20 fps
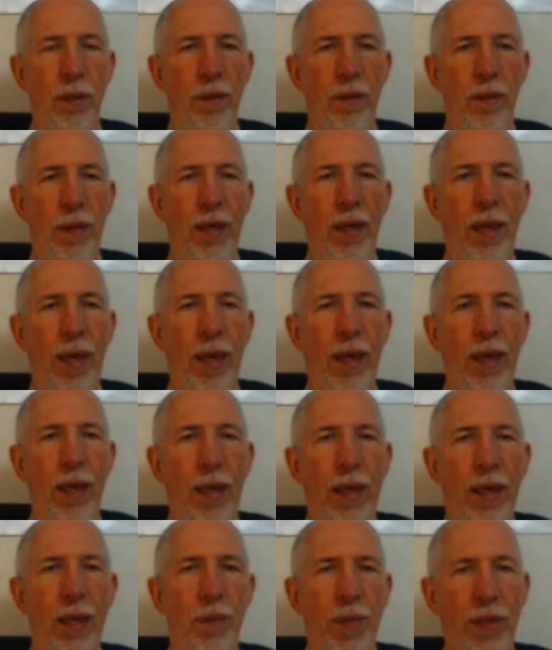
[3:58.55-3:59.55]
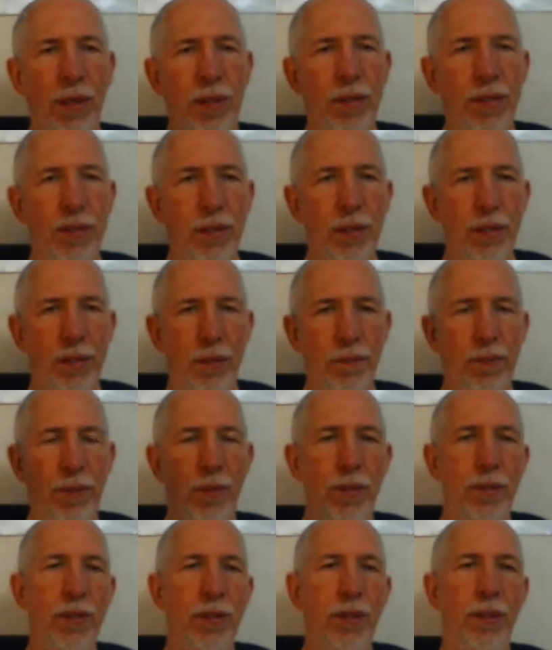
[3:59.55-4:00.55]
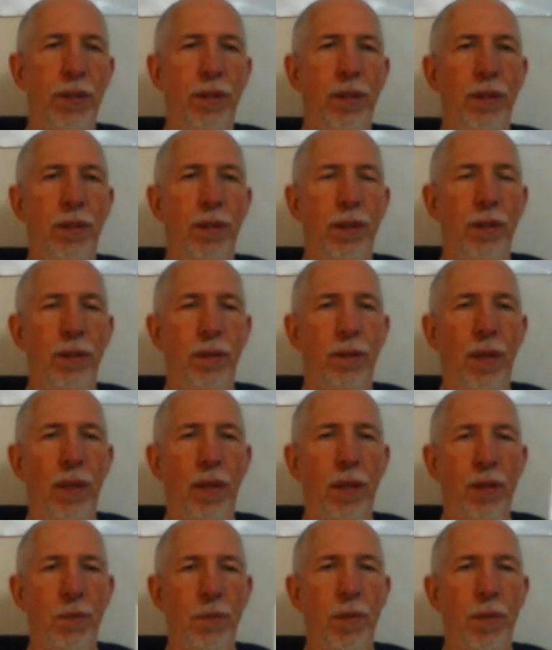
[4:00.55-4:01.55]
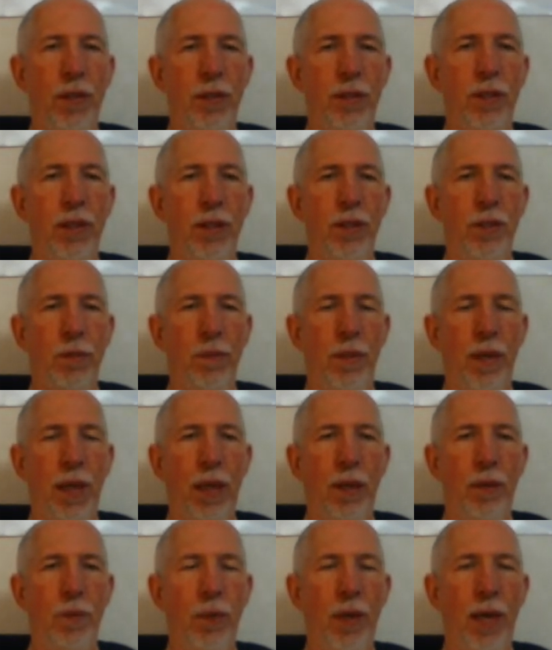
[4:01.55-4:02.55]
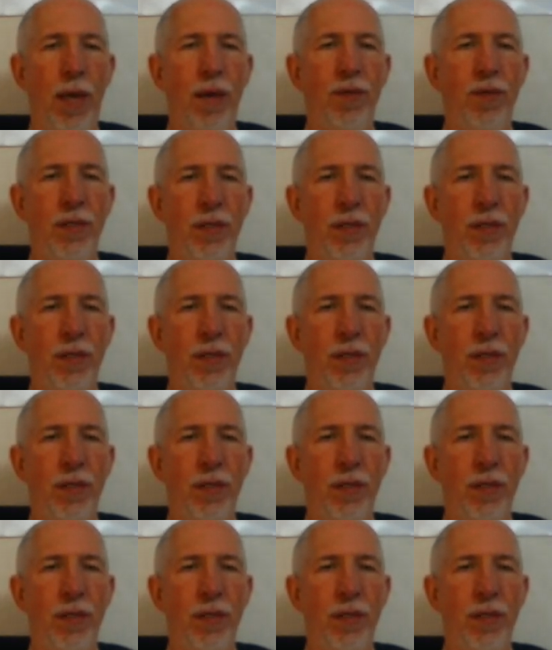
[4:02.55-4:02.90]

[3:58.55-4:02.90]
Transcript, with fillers: that I am a consistent person, right? Especially in Japan. We have a